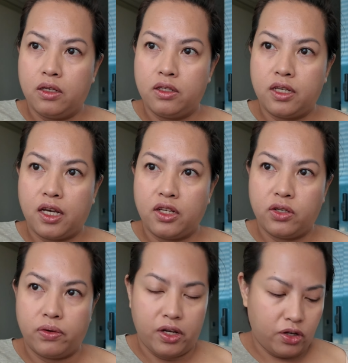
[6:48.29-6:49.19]

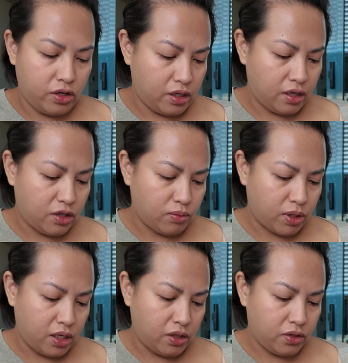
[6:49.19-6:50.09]
Saturation is
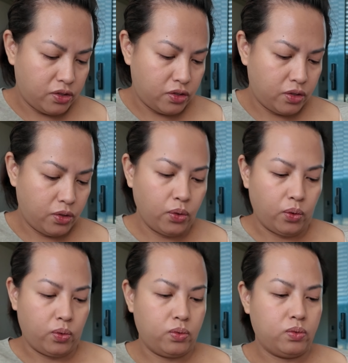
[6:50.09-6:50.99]

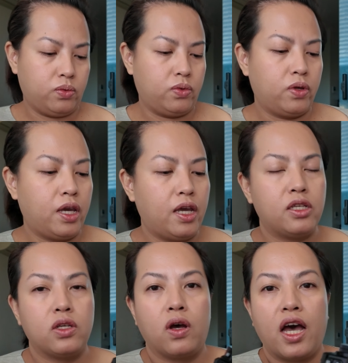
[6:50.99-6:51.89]
-2.
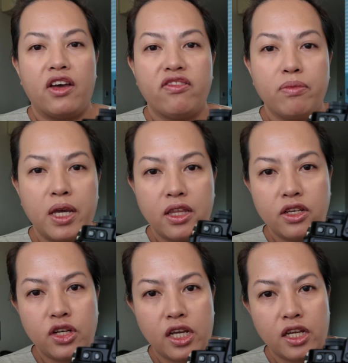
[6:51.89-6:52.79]
Okay, so I've made
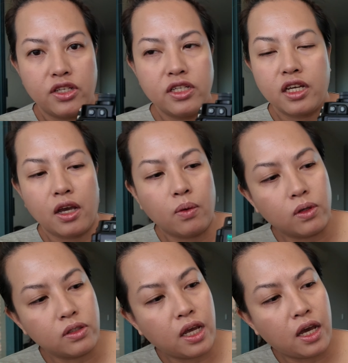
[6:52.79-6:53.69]
the changes. I
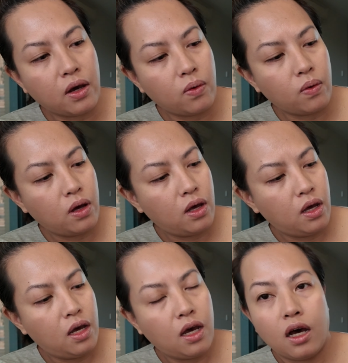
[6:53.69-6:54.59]
will now
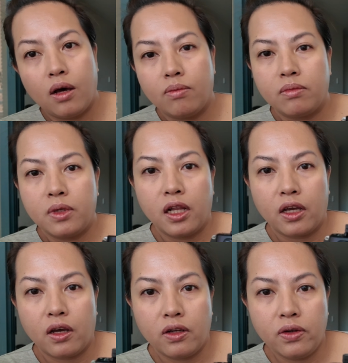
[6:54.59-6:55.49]

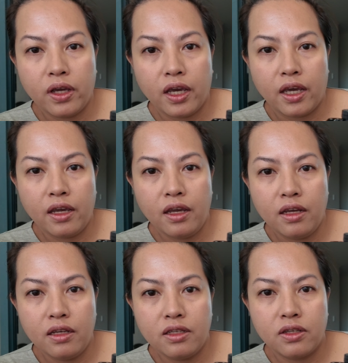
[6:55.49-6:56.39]
click on OK
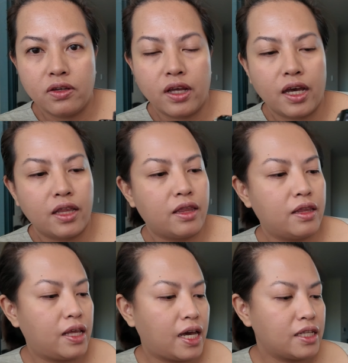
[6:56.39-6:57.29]
so that
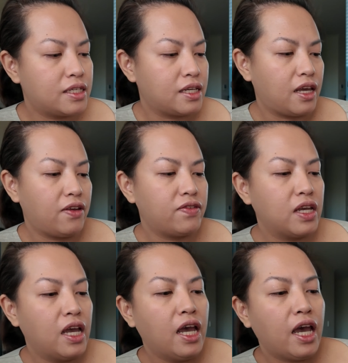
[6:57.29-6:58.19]
saves.